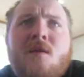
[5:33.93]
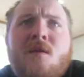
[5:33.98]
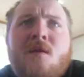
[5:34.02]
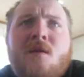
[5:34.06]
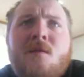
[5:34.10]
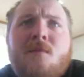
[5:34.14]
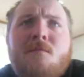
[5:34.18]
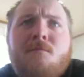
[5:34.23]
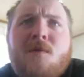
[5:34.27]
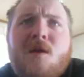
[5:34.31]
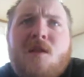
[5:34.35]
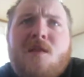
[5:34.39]

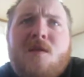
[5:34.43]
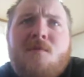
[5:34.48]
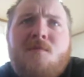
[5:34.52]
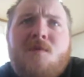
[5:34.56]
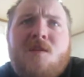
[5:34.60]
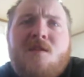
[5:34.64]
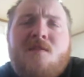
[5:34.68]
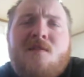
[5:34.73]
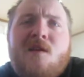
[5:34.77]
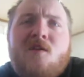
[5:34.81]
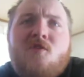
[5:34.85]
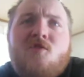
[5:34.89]
But
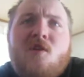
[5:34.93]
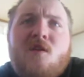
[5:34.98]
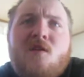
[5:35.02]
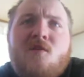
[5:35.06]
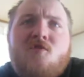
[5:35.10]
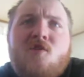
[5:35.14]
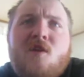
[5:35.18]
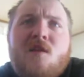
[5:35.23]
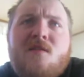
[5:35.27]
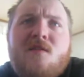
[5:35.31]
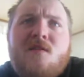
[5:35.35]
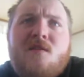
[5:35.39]
immunization
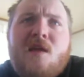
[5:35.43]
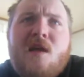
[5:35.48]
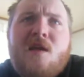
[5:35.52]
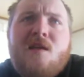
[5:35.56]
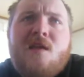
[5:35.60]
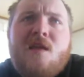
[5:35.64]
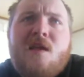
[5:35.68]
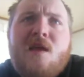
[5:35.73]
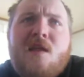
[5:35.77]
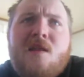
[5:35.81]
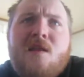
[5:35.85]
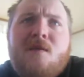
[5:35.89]
is just
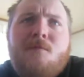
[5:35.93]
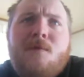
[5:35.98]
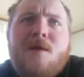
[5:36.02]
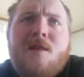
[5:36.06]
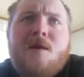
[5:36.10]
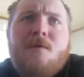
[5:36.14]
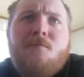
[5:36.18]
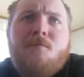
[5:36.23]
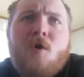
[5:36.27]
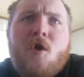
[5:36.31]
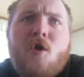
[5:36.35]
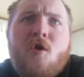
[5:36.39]
not an
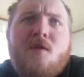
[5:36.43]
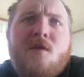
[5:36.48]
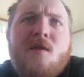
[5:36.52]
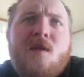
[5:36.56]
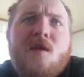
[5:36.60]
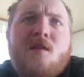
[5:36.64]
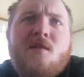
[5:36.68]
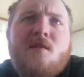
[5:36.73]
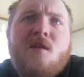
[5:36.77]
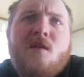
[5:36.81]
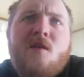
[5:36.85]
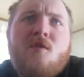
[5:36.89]
immediate priority
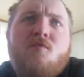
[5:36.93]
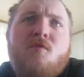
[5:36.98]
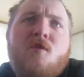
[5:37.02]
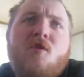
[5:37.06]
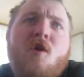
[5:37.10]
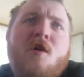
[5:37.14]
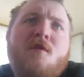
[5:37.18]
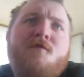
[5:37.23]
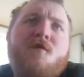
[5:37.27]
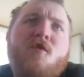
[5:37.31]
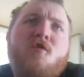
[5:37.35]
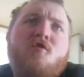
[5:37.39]
until it's
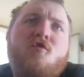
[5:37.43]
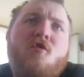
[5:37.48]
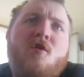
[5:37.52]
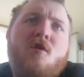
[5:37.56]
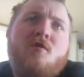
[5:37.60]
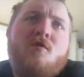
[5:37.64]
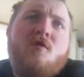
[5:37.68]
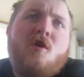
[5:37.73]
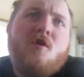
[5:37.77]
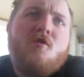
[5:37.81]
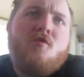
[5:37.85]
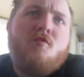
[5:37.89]
required for
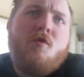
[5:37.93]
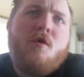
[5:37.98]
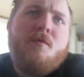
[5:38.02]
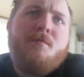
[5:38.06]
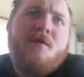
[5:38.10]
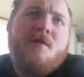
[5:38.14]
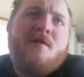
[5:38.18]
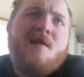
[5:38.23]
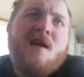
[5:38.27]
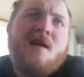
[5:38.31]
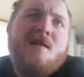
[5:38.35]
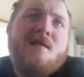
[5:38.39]
school, Dr.
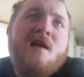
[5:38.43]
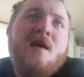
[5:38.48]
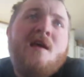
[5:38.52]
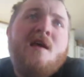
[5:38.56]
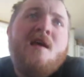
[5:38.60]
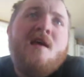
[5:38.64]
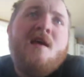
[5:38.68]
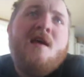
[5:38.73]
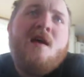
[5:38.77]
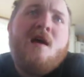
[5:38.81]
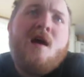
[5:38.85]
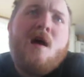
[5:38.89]
Roper said.
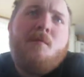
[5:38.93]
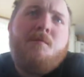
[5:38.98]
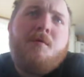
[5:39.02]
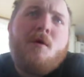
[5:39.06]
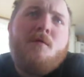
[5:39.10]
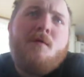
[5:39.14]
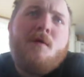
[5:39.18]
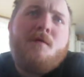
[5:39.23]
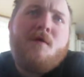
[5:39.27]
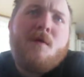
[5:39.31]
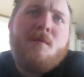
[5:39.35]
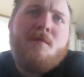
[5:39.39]

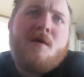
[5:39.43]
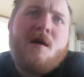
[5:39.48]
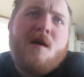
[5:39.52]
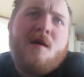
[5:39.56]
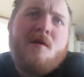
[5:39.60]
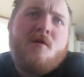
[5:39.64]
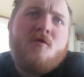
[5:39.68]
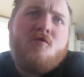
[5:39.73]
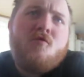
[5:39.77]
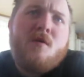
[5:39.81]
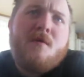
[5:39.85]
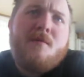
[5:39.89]
Approval from
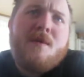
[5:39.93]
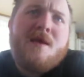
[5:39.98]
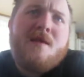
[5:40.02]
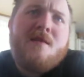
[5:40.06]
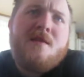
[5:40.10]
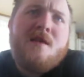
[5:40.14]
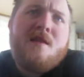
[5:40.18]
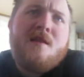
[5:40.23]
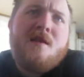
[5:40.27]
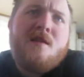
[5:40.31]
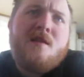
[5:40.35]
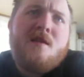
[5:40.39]
Congress would be
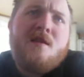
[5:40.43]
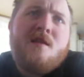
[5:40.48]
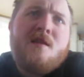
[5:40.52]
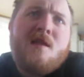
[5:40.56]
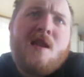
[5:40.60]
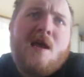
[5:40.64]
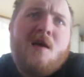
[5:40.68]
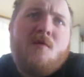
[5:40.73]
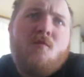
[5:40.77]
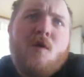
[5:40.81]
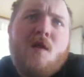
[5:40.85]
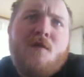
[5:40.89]
needed to
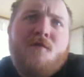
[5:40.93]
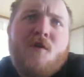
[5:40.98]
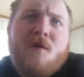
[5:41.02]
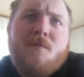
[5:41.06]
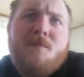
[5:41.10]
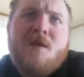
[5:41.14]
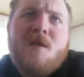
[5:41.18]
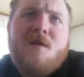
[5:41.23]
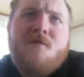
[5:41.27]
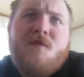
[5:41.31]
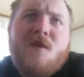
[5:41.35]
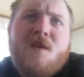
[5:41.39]
deny welfare
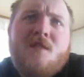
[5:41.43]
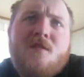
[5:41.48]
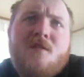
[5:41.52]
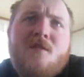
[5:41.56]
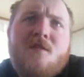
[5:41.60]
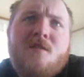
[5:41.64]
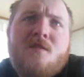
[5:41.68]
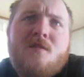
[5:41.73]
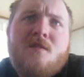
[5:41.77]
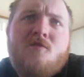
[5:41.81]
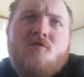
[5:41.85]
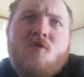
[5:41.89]
benefits
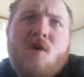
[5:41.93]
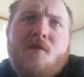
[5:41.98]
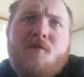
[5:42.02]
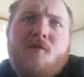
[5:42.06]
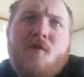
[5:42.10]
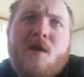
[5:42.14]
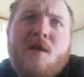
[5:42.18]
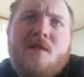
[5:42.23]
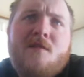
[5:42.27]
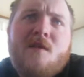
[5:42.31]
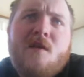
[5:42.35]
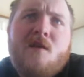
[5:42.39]
to
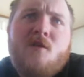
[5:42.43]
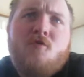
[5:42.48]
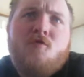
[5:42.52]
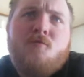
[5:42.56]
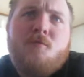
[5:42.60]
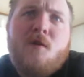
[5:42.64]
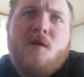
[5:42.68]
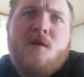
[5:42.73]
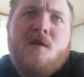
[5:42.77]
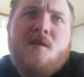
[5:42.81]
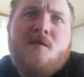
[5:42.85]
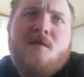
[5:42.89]
authorize
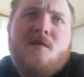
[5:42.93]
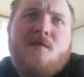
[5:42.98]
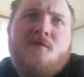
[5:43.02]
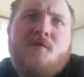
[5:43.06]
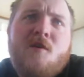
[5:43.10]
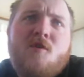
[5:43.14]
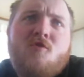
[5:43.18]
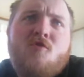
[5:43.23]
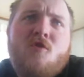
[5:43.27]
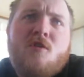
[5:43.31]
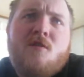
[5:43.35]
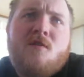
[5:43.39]
eligible
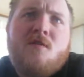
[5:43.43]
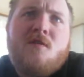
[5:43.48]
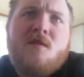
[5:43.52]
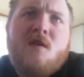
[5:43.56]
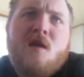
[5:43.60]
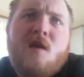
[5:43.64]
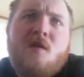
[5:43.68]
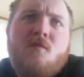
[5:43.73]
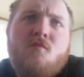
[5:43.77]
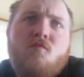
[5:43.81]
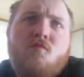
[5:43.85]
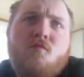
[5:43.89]
individuals,
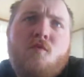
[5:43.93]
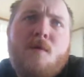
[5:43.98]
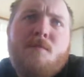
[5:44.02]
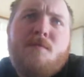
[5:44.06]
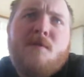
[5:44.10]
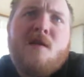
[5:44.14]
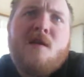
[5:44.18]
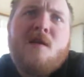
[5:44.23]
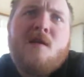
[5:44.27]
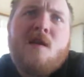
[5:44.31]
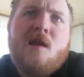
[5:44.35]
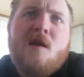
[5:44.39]
and
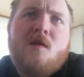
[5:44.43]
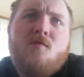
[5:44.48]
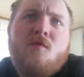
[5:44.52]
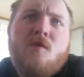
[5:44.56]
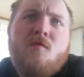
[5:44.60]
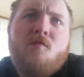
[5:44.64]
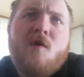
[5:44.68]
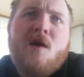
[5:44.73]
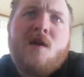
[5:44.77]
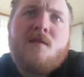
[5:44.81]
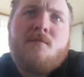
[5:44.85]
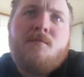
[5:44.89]
Representative
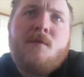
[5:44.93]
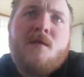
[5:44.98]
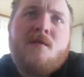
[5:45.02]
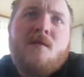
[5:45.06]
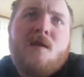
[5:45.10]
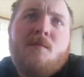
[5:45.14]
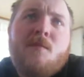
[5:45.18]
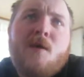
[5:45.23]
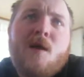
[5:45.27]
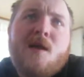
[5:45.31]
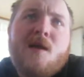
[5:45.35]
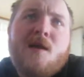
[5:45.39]
Henry Waxman,
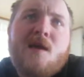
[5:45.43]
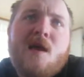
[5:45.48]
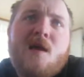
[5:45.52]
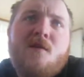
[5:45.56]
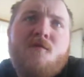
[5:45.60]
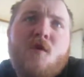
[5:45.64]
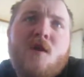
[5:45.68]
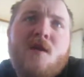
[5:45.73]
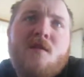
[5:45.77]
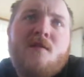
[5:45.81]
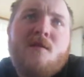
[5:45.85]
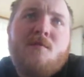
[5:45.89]
Deputy of
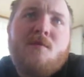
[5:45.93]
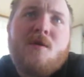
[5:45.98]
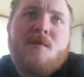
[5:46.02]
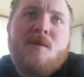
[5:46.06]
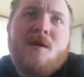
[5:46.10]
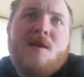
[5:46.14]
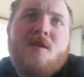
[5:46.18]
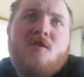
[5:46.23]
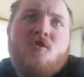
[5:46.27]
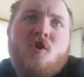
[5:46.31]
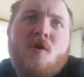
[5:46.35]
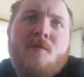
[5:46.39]
California
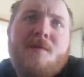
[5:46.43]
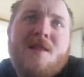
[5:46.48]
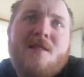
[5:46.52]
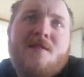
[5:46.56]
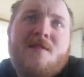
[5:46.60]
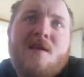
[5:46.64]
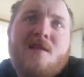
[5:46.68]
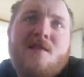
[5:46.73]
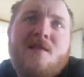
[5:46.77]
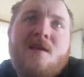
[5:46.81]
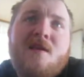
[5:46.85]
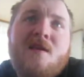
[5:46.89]
Subcommittee Chairman,
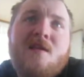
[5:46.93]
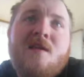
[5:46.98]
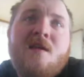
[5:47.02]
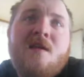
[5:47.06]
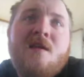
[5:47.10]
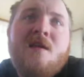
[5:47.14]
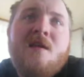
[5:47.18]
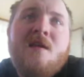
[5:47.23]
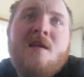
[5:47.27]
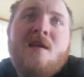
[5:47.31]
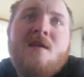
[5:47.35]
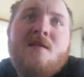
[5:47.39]
said he
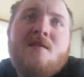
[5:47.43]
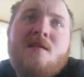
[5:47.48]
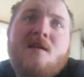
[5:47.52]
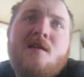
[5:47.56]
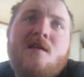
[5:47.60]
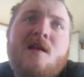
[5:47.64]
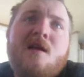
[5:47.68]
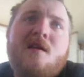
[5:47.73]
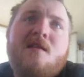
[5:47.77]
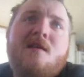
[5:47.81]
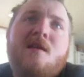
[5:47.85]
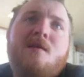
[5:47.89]

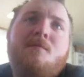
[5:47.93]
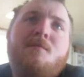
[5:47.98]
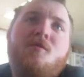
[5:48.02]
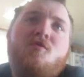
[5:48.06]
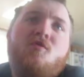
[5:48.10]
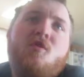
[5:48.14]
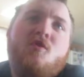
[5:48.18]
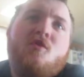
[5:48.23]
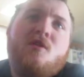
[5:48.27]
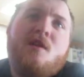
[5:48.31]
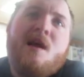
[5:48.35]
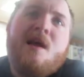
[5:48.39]
didn't like the
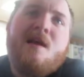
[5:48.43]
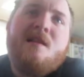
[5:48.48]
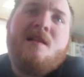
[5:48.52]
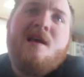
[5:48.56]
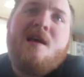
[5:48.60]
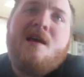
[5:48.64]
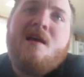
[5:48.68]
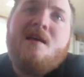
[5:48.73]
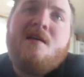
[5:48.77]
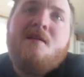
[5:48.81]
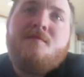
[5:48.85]
administration idea.